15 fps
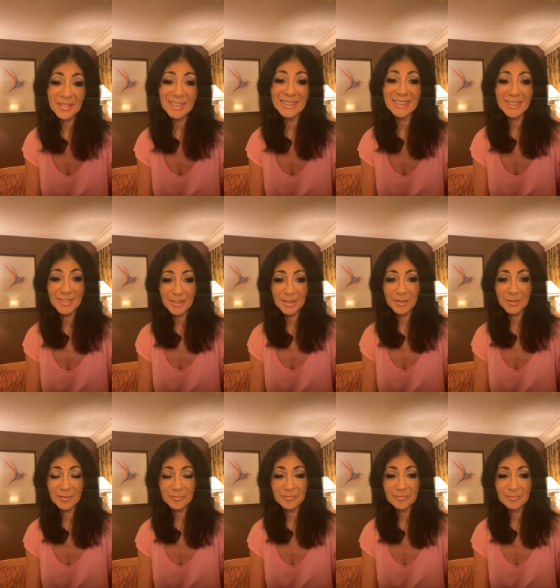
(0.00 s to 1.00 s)
going to do?
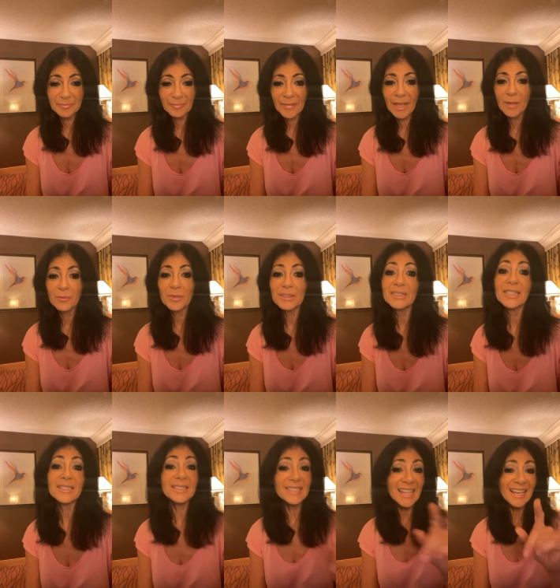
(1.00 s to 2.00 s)
Well,
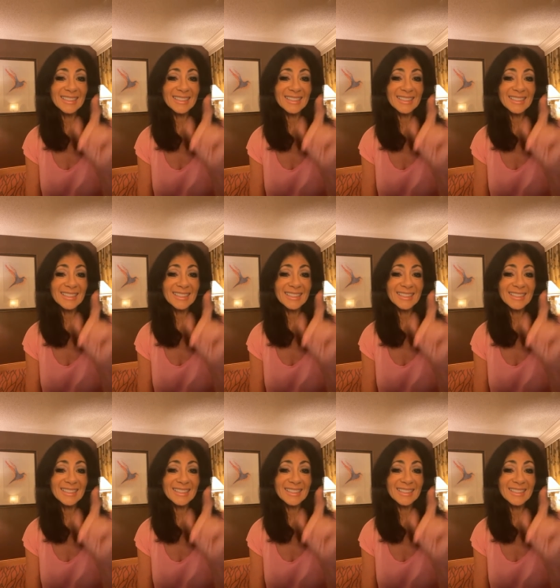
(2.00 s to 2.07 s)
doesn't